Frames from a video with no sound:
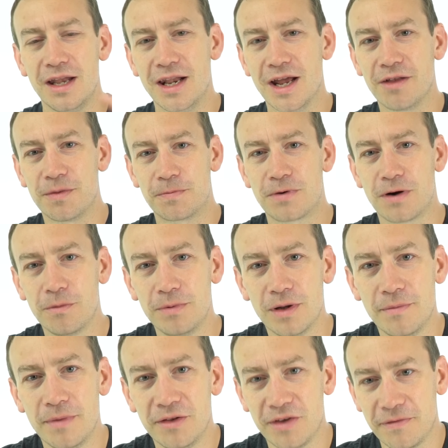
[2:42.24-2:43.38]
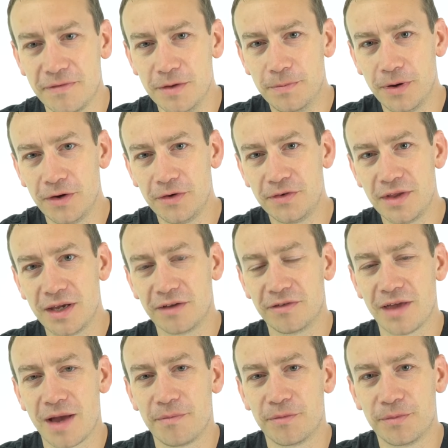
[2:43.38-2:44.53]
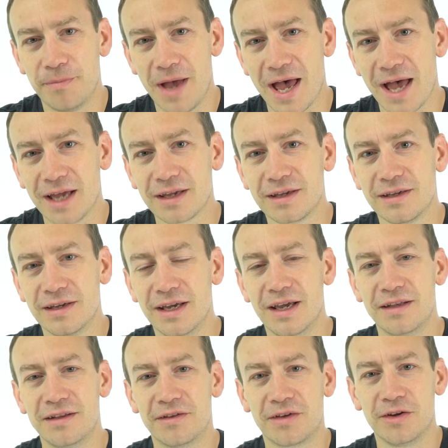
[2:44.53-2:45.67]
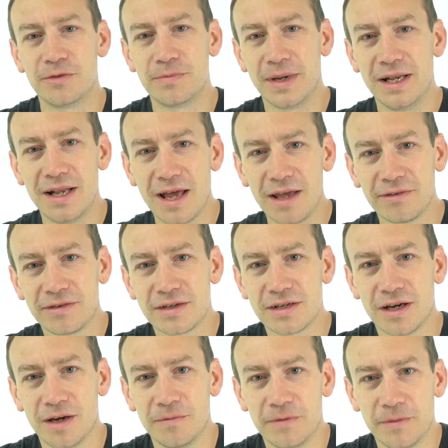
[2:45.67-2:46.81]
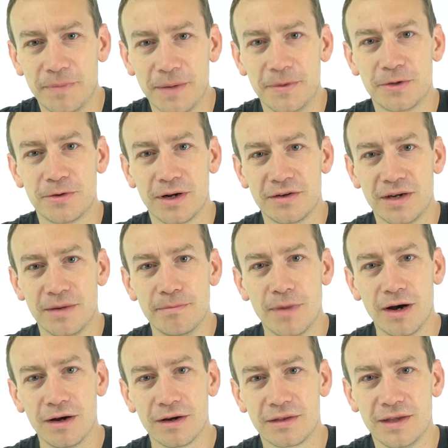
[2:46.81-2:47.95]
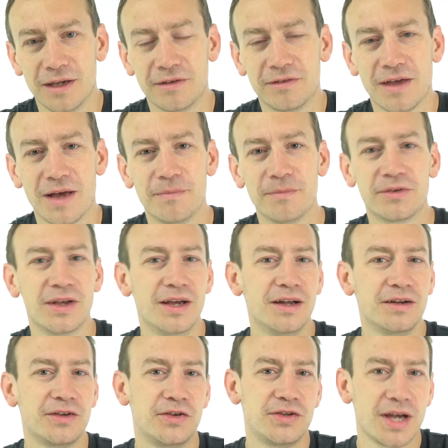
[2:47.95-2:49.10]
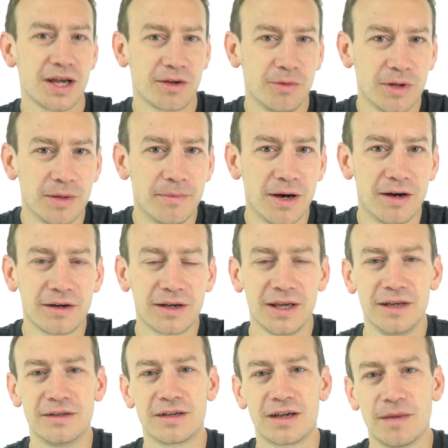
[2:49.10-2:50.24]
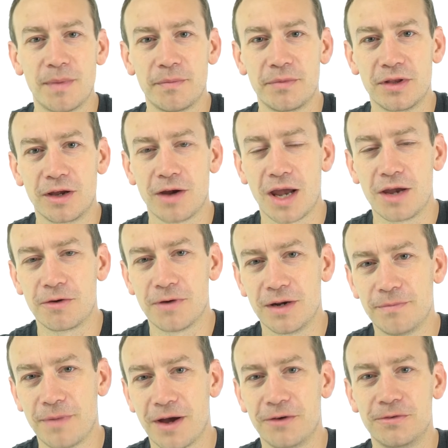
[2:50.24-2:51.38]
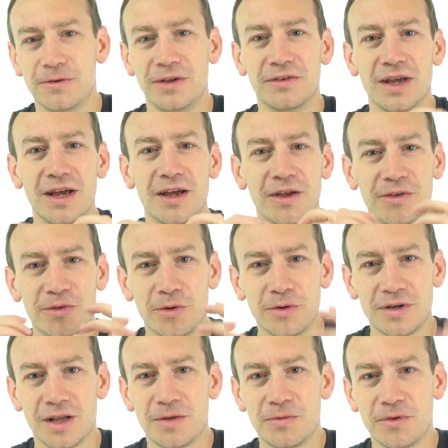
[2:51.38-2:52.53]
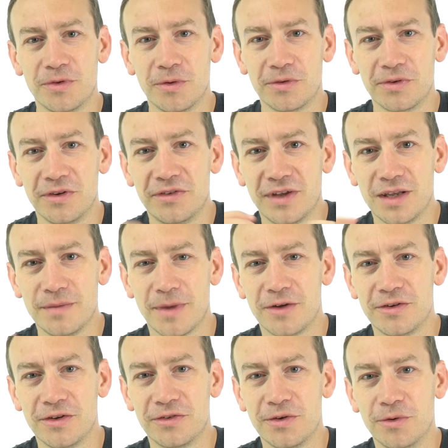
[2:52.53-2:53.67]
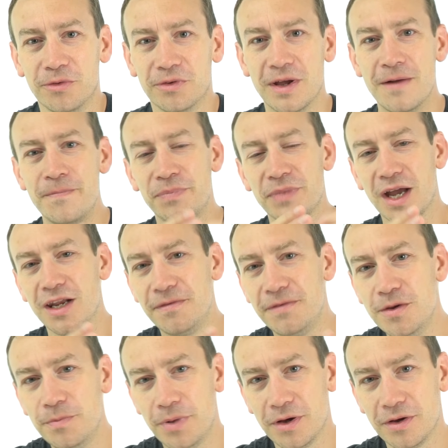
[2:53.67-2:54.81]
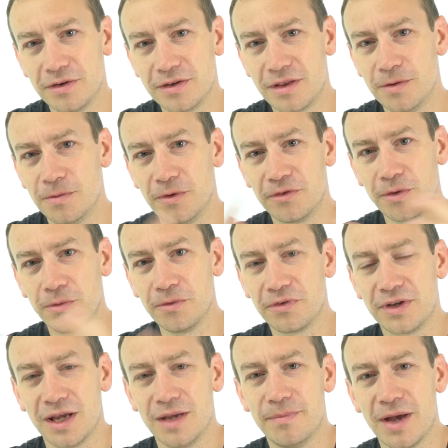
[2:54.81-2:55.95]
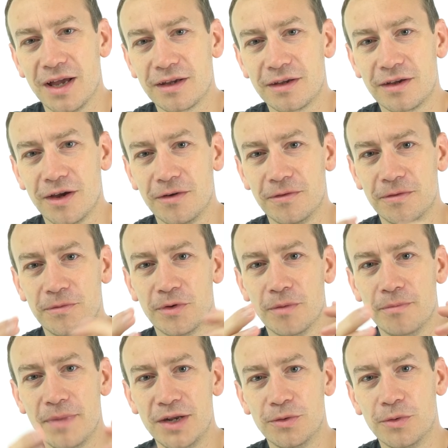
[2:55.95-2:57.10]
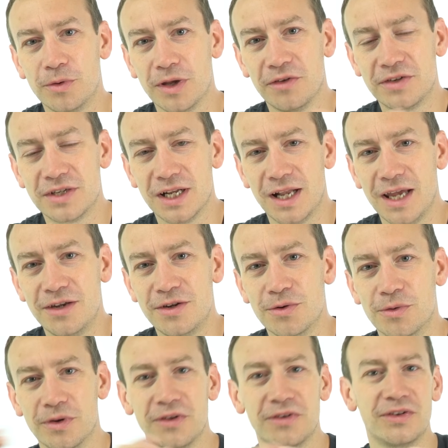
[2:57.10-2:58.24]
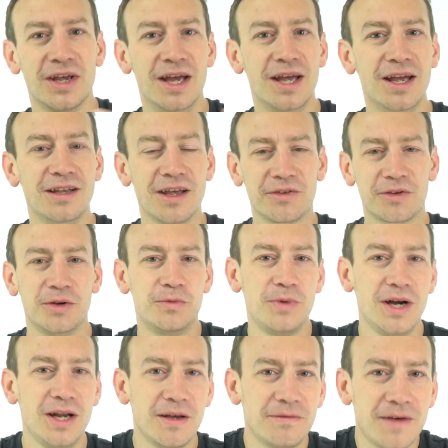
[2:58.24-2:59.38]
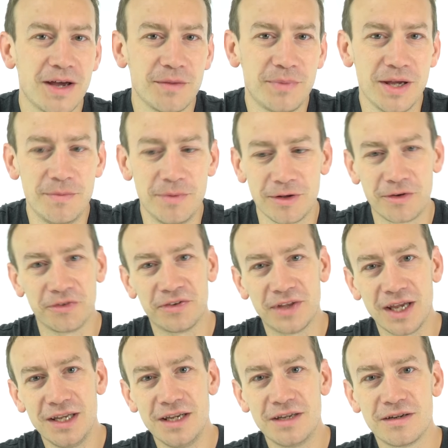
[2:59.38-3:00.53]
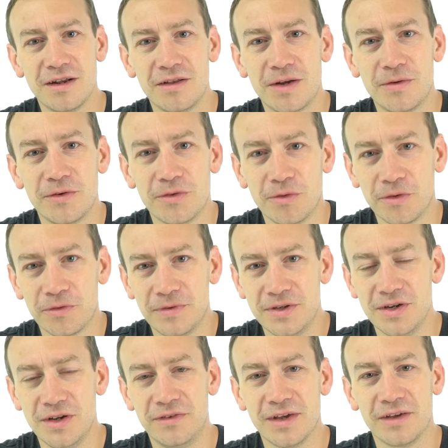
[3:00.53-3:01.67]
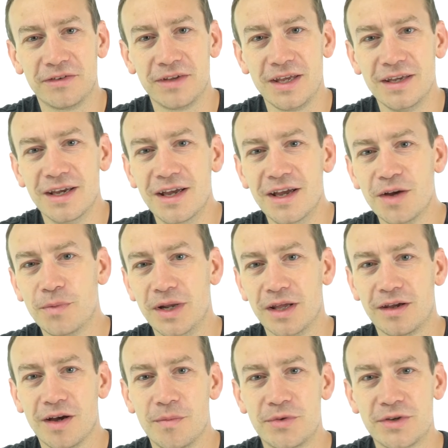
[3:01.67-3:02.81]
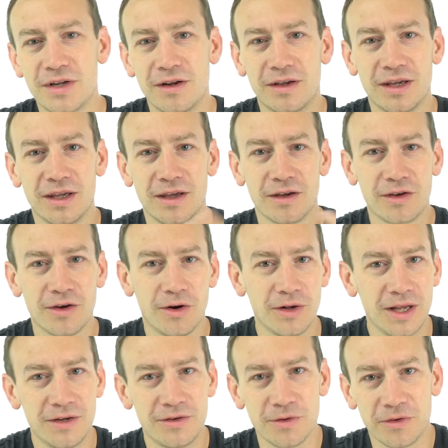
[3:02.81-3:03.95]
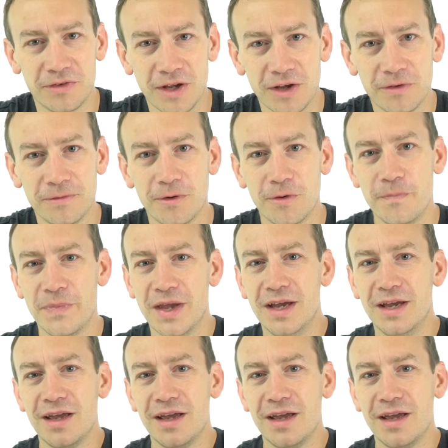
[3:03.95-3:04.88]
Now, the problem is if you push the exams back, there's going to be less time for people to actually mark the exams, to check all the marking, to come up with the grade boundaries, sort out the results, and send them out to schools. And if you put the results day back, going from sort of mid August to late August, that's going to really affect people because they need to know their results for GCSE when it comes to looking at college or sixth form.